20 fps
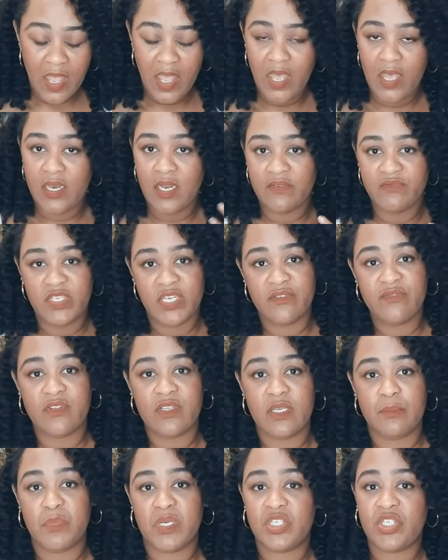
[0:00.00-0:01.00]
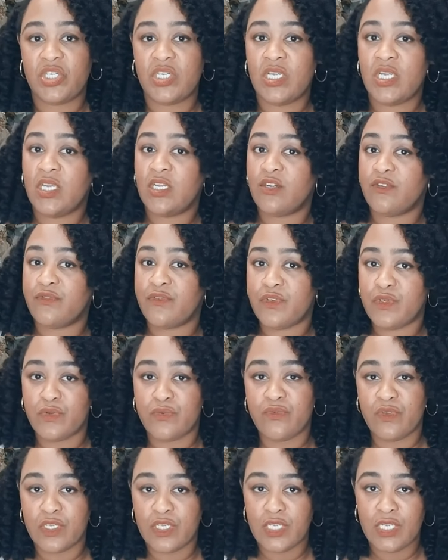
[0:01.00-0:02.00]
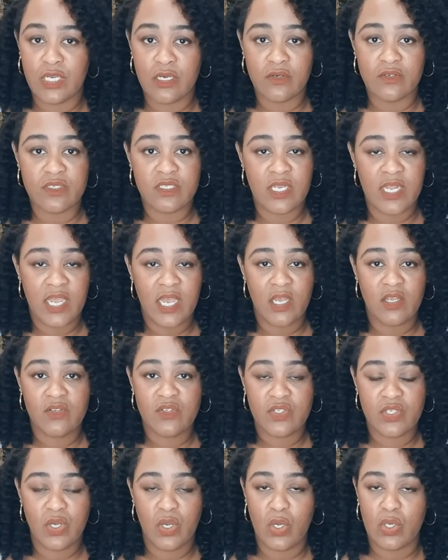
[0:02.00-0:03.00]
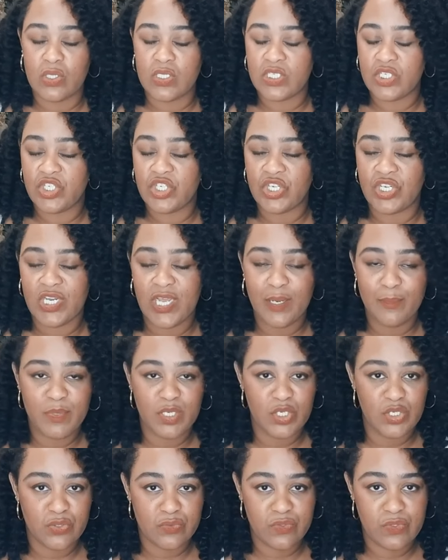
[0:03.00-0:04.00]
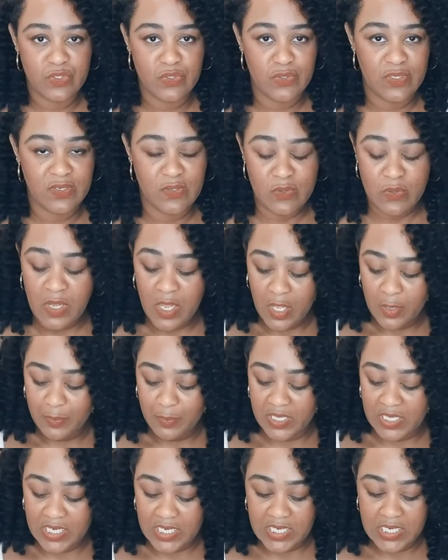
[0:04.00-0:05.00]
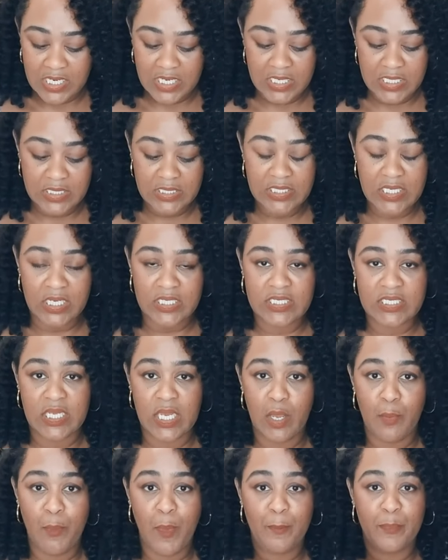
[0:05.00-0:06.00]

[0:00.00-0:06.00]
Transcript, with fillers: And I've definitely mentioned it in a few videos now, so this should not be new to you. But it is some